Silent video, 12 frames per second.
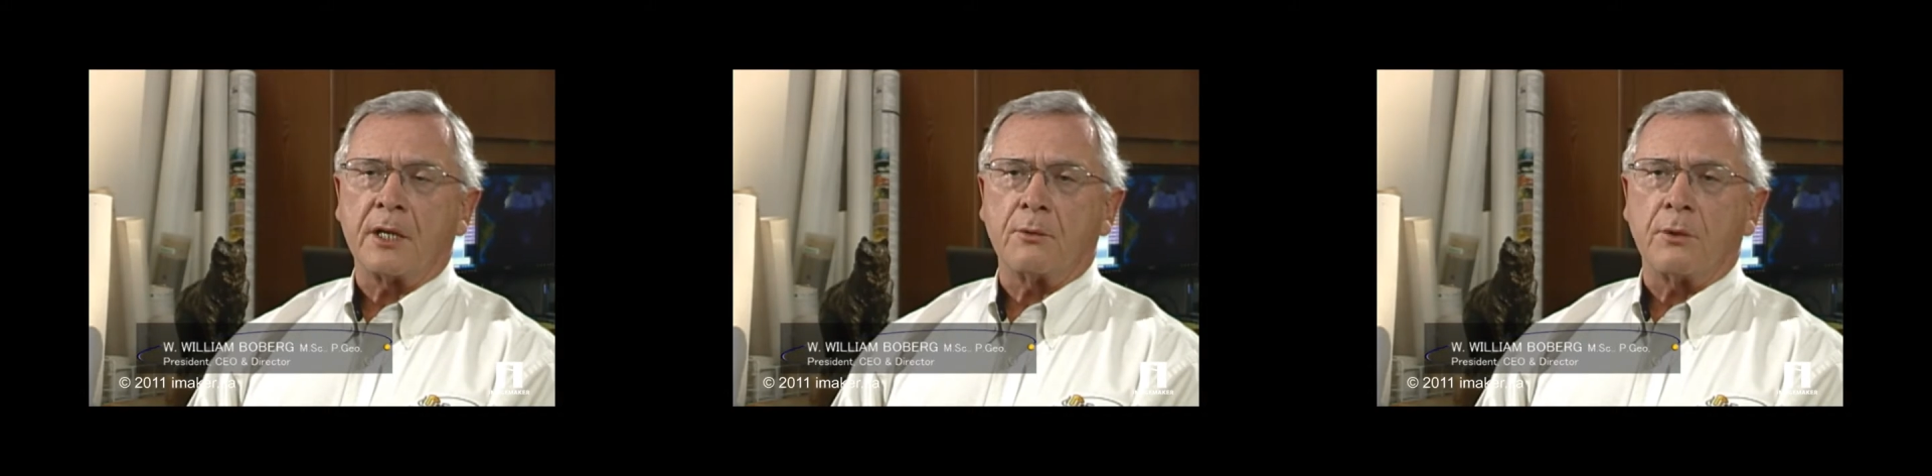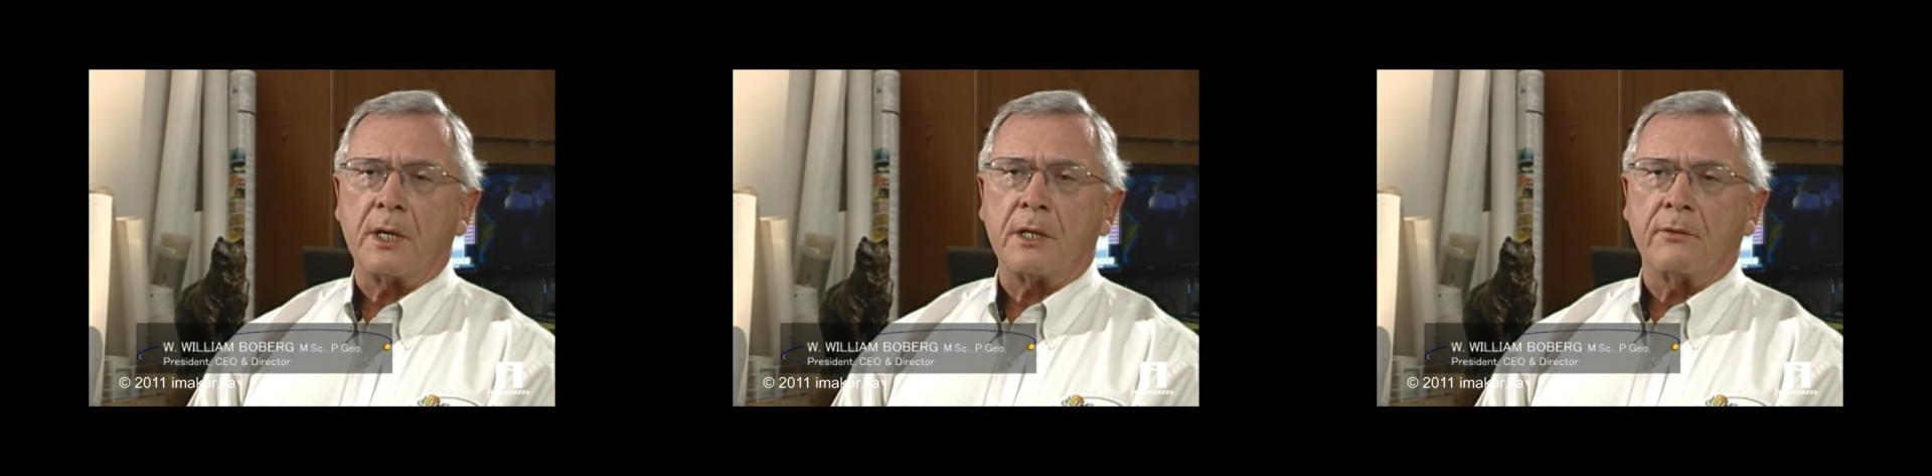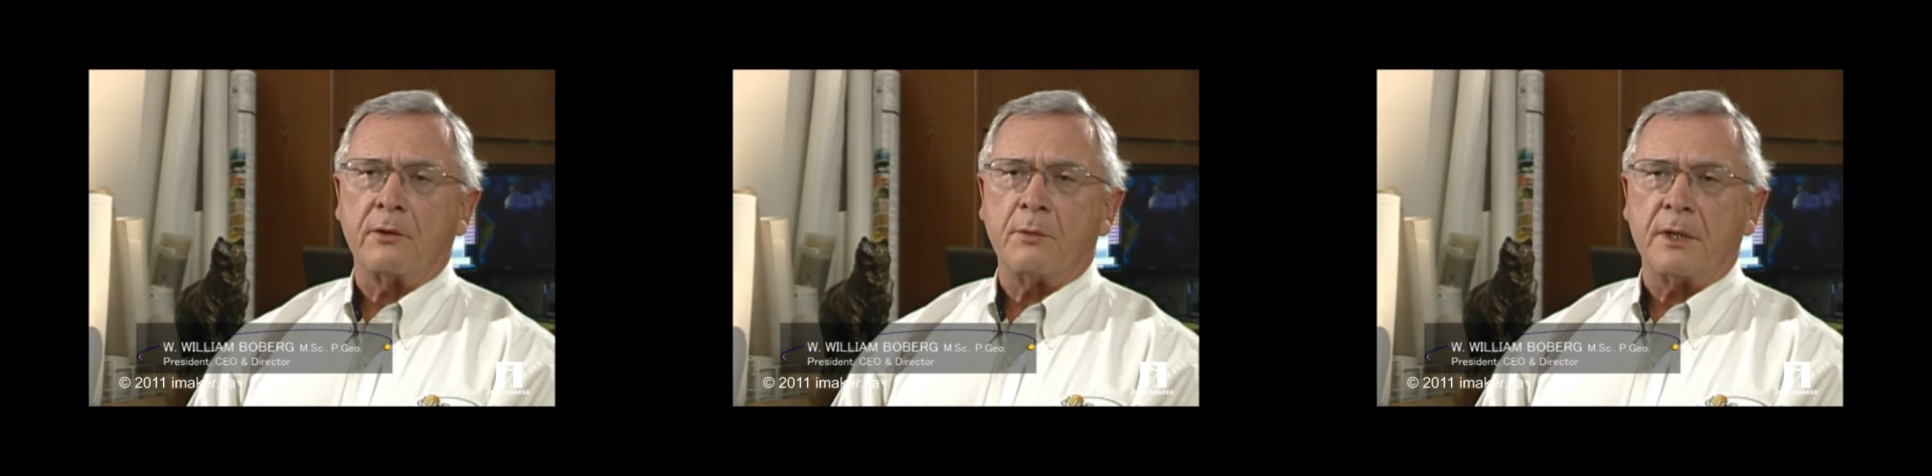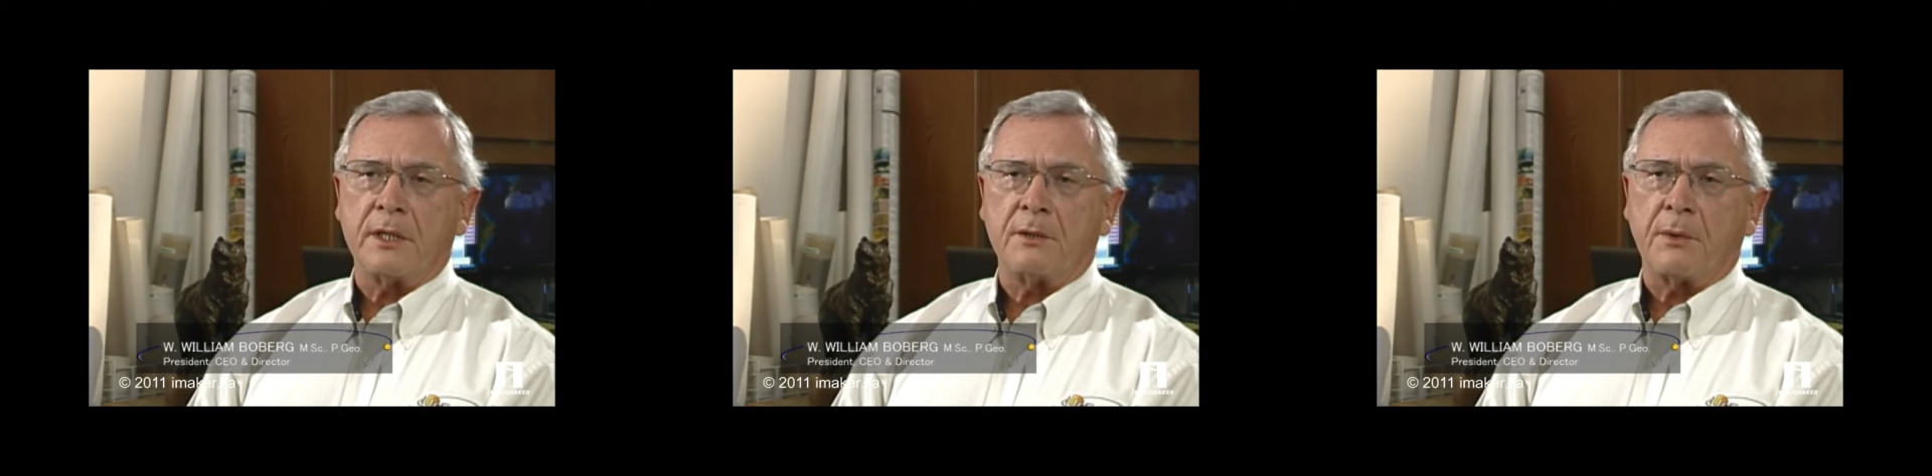at a rate of a
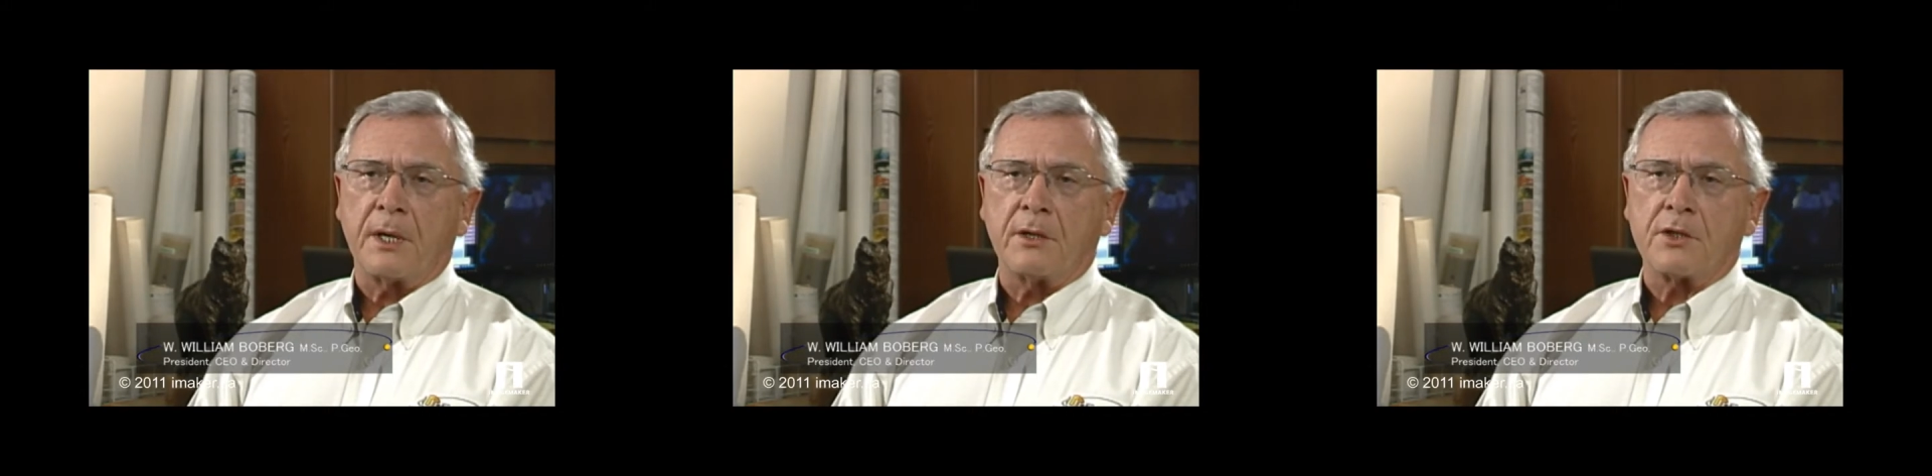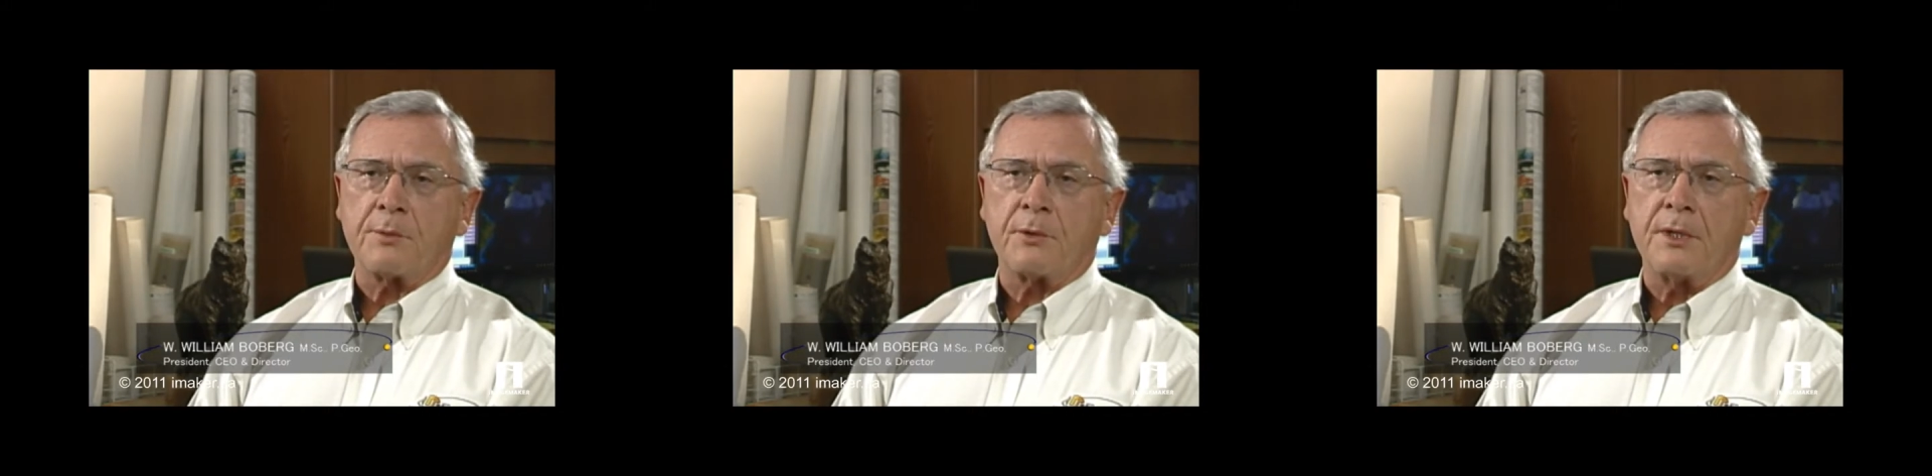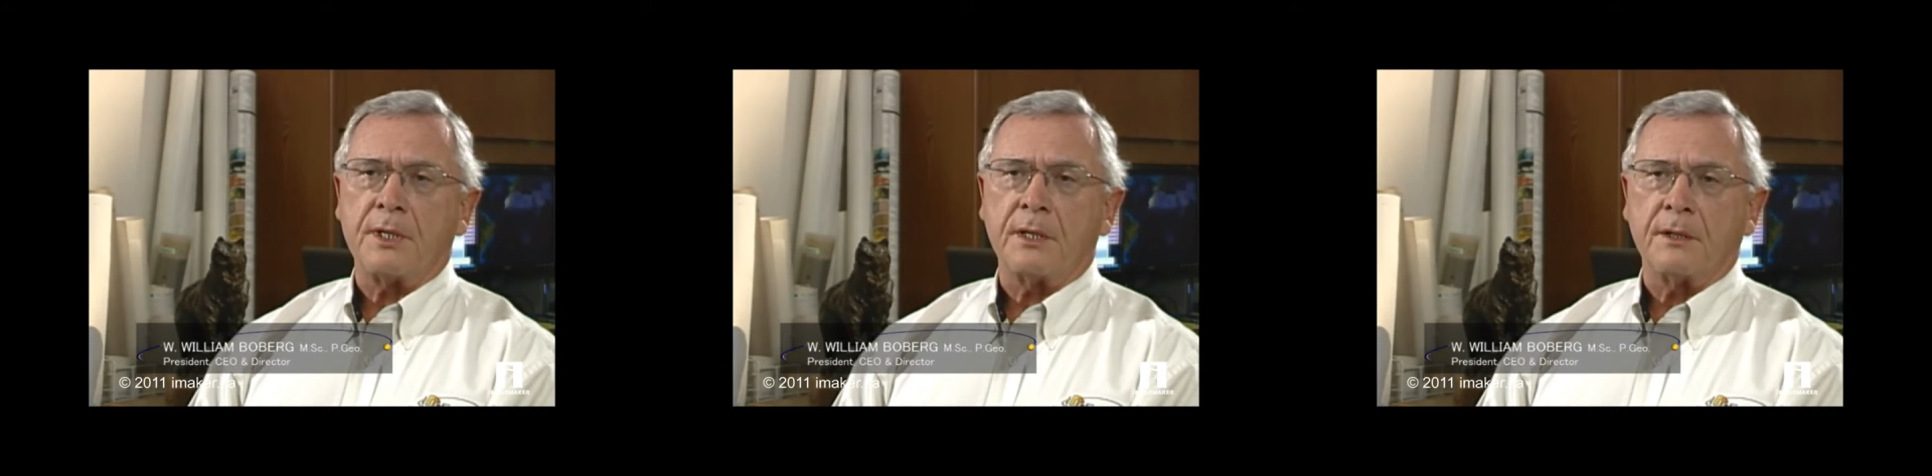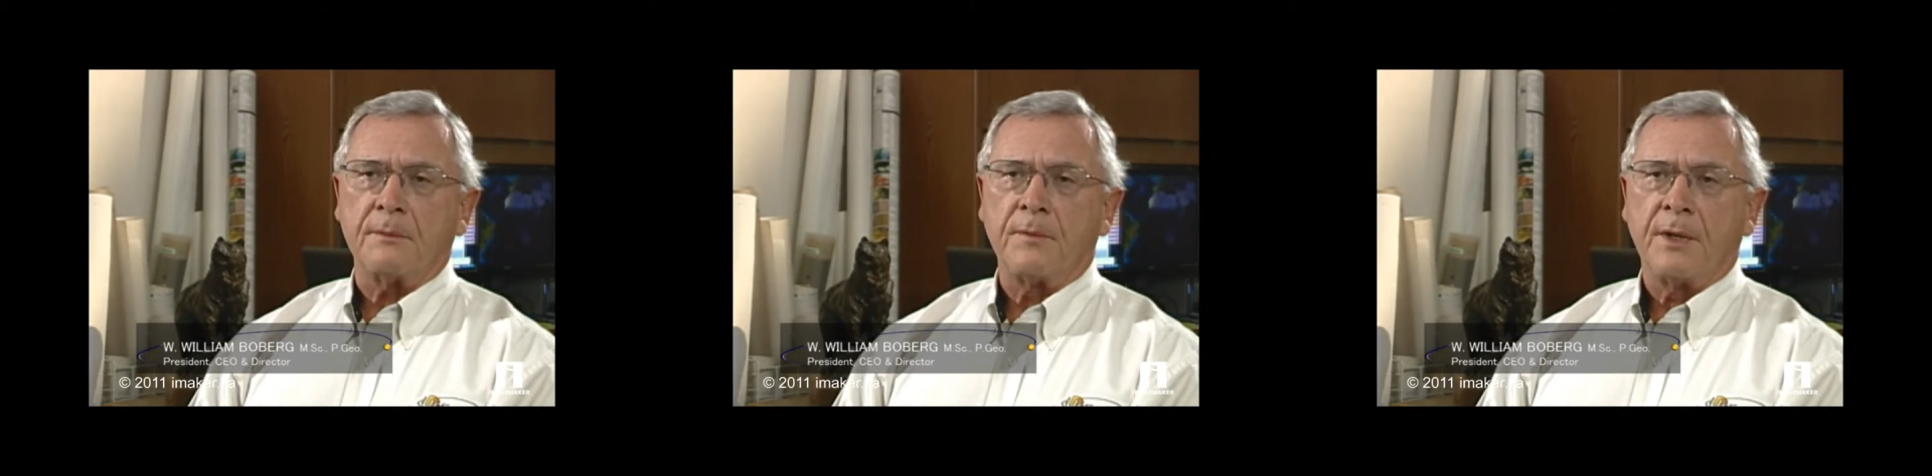million pounds per
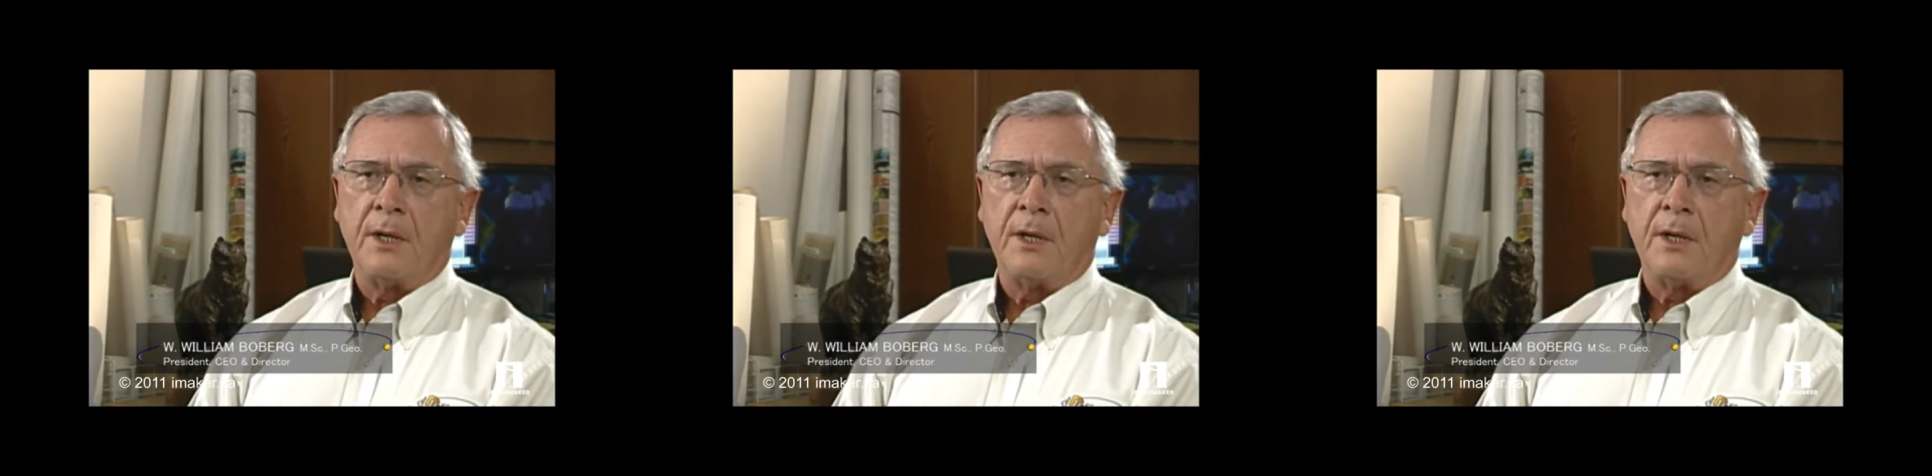year